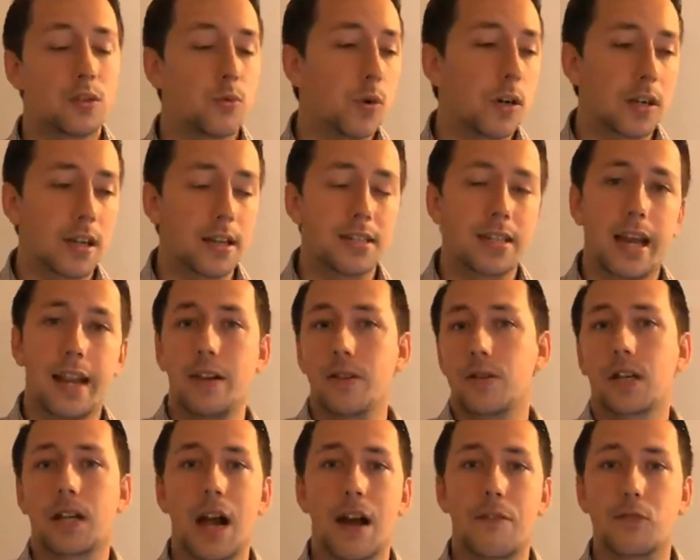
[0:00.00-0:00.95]
We'll continue
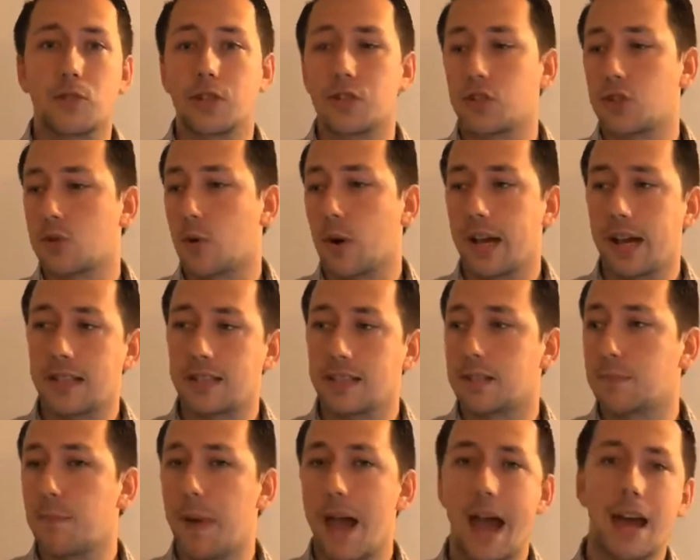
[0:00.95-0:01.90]
to cover this story as
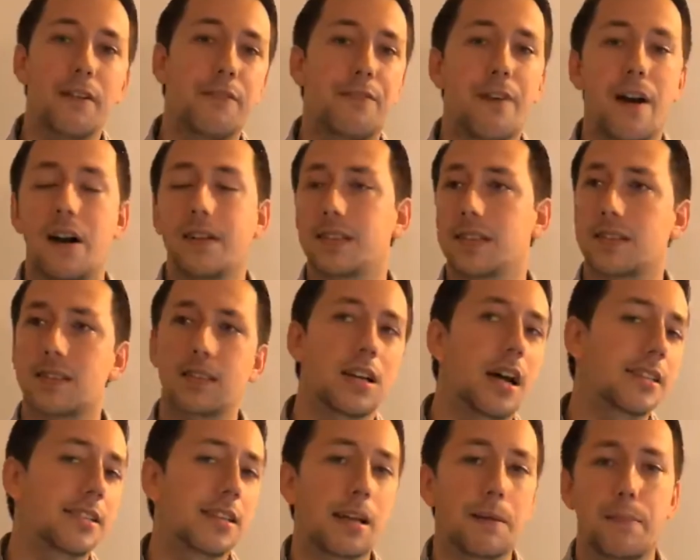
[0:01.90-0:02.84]
this pedophile,
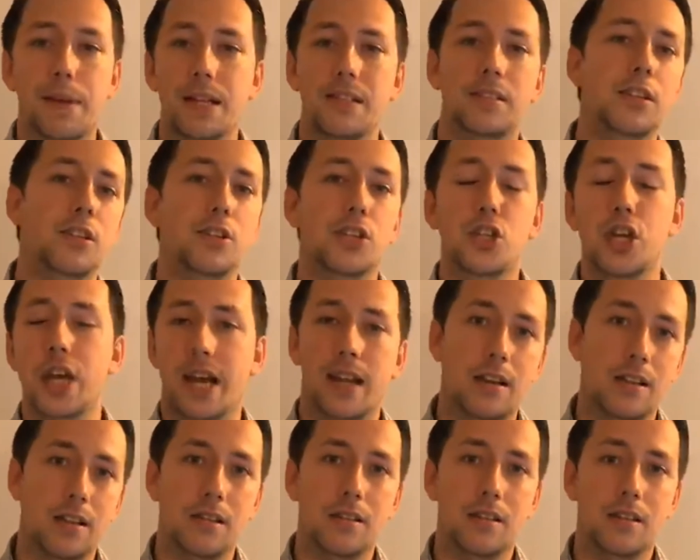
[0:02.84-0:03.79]
disgusting piece of
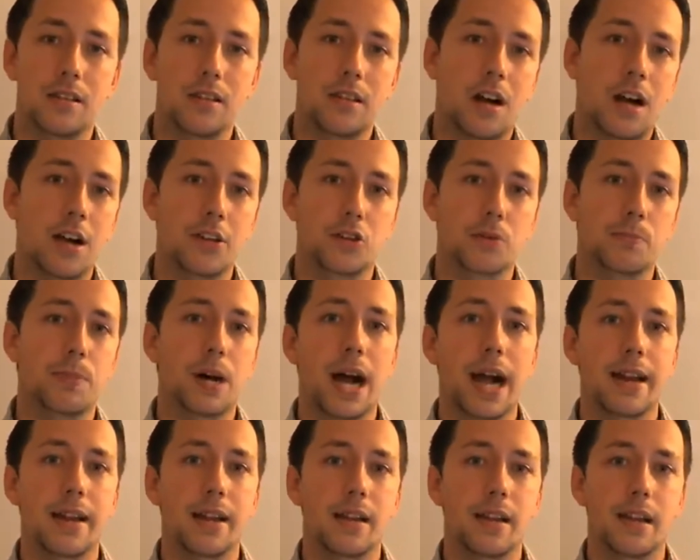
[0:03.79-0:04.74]
shit, Hunter
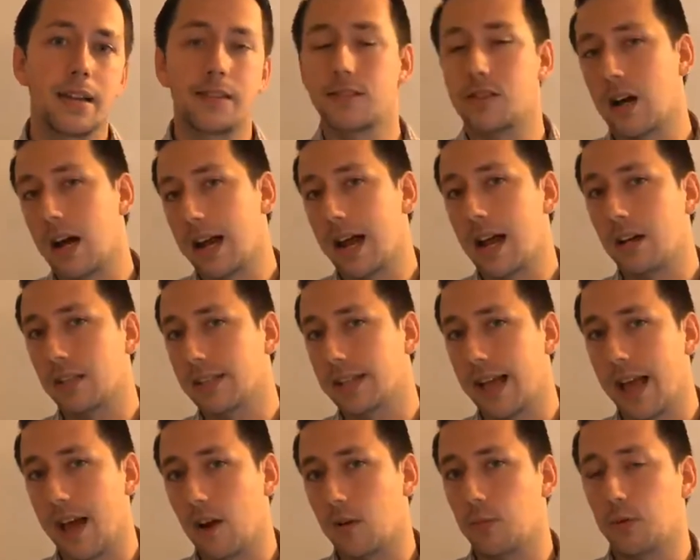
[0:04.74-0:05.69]
Biden, is not held
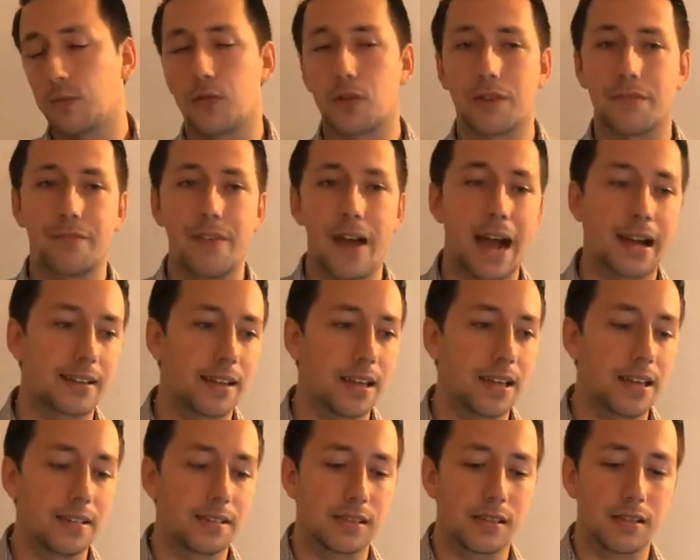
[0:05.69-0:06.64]
accountable for the fact that
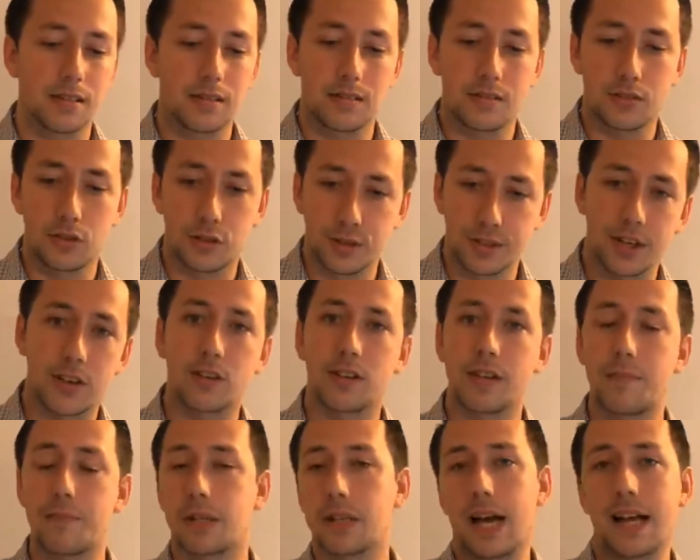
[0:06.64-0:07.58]
he's
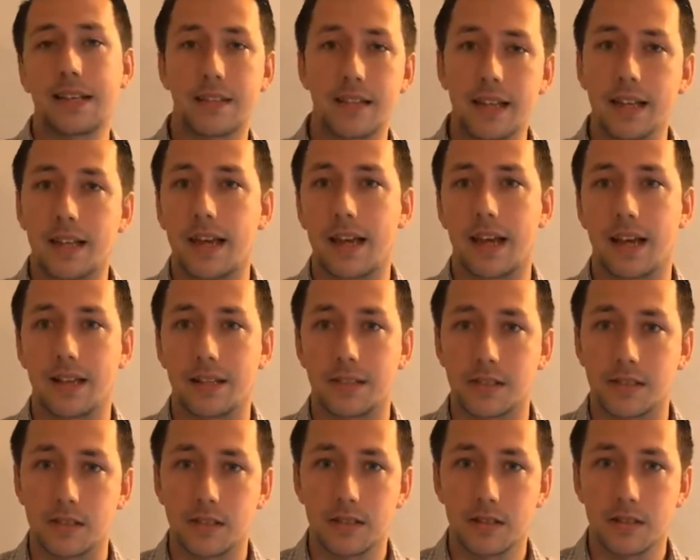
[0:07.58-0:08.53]
clearly molesting
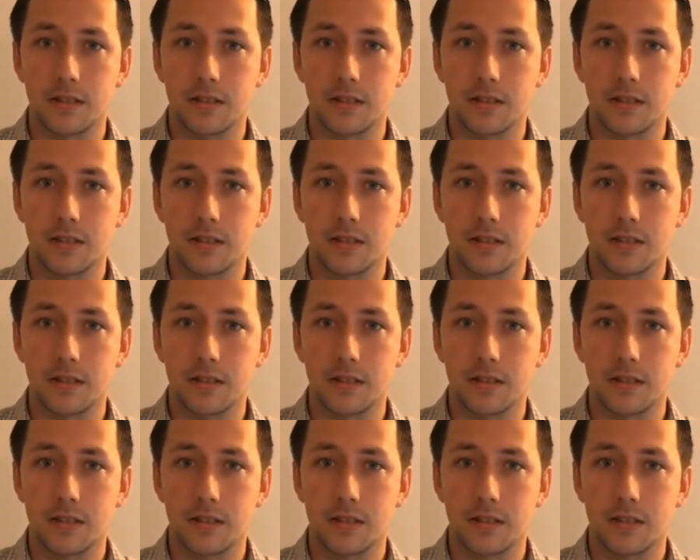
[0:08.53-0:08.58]
kids,